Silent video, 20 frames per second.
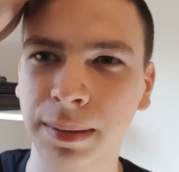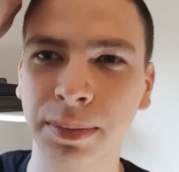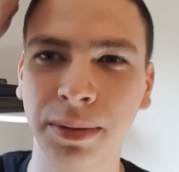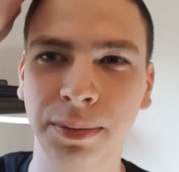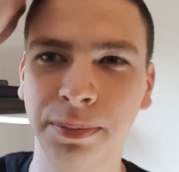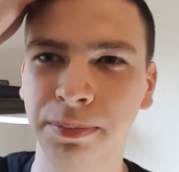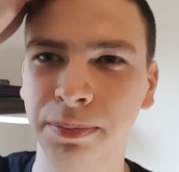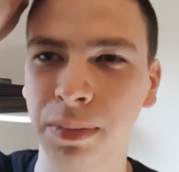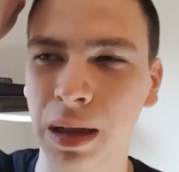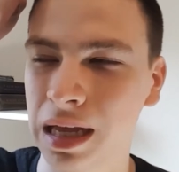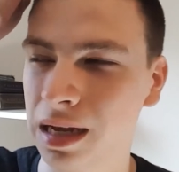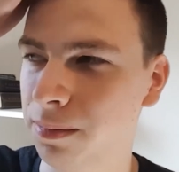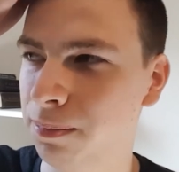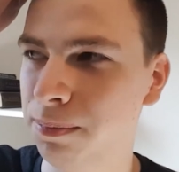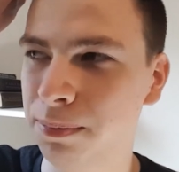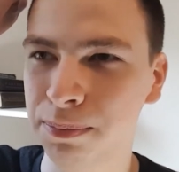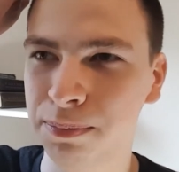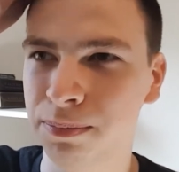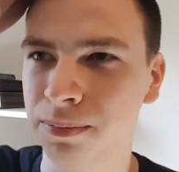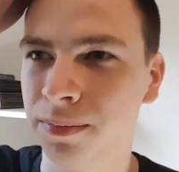people like
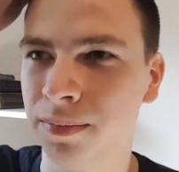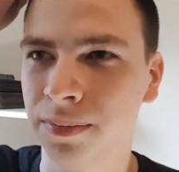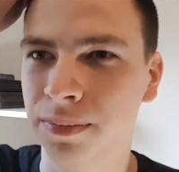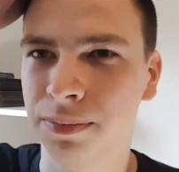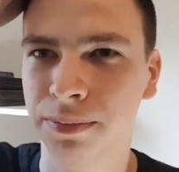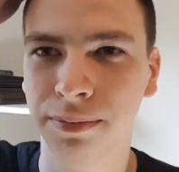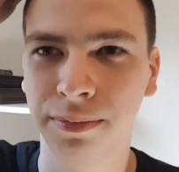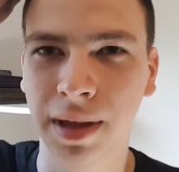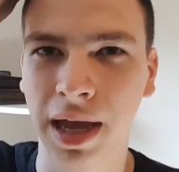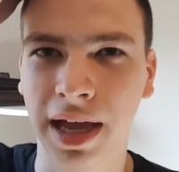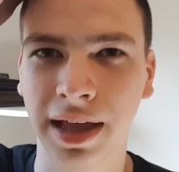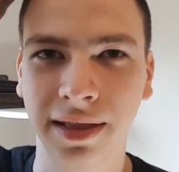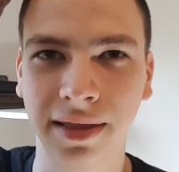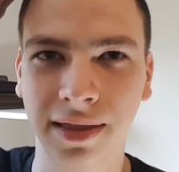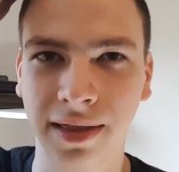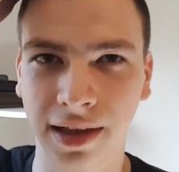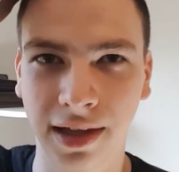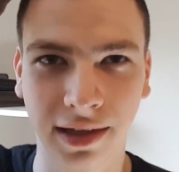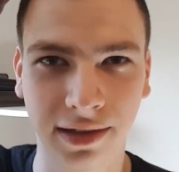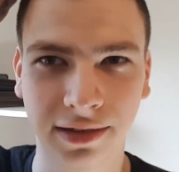pet
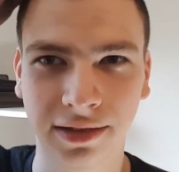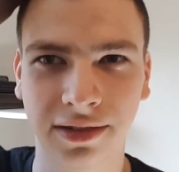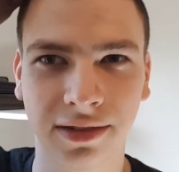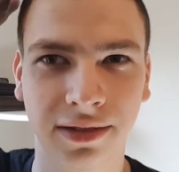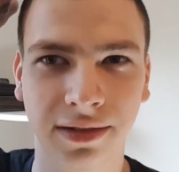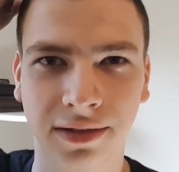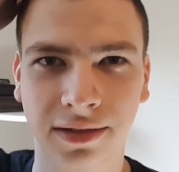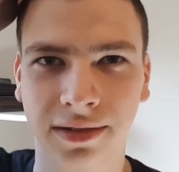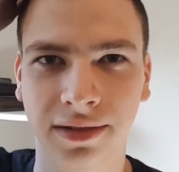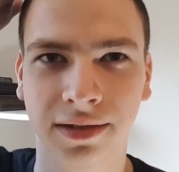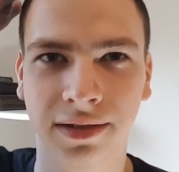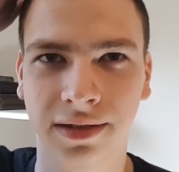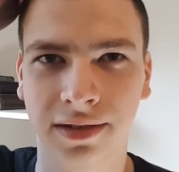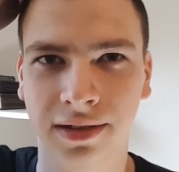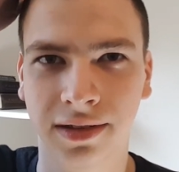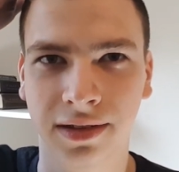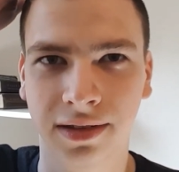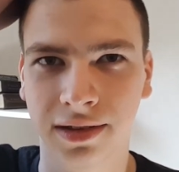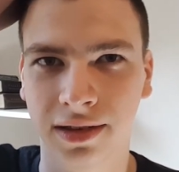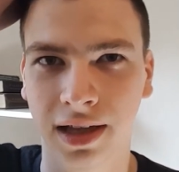this,
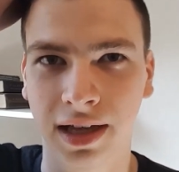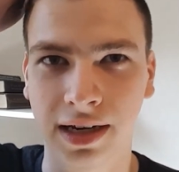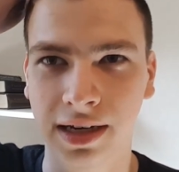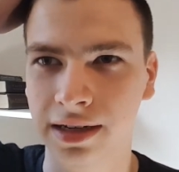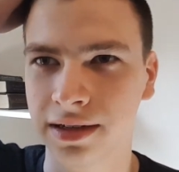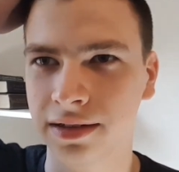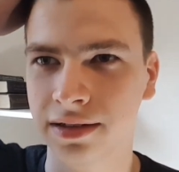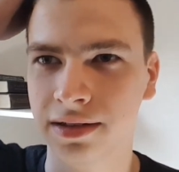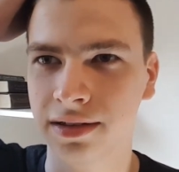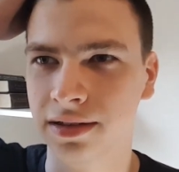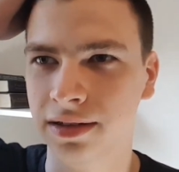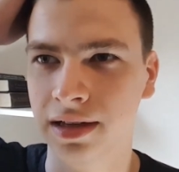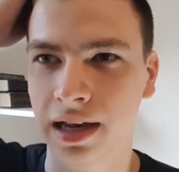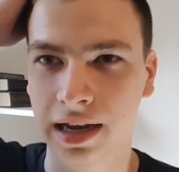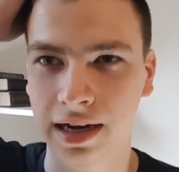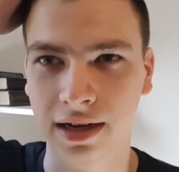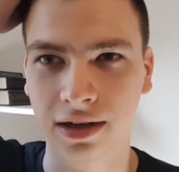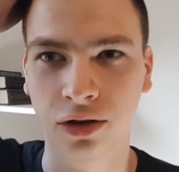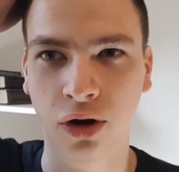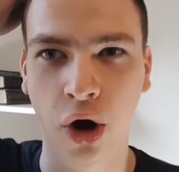like
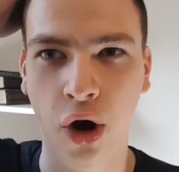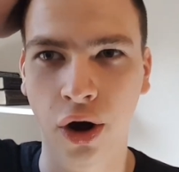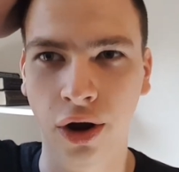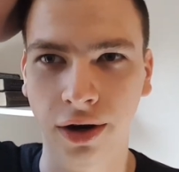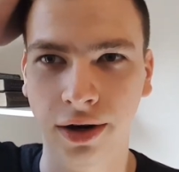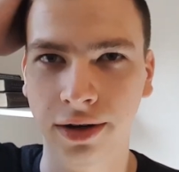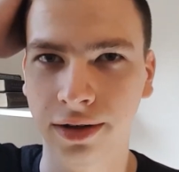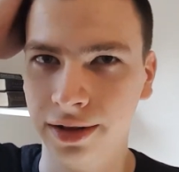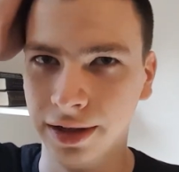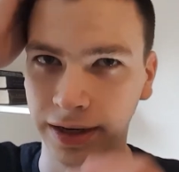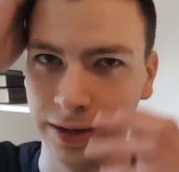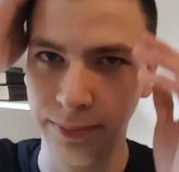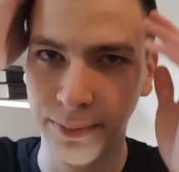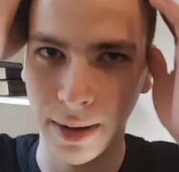like a dog.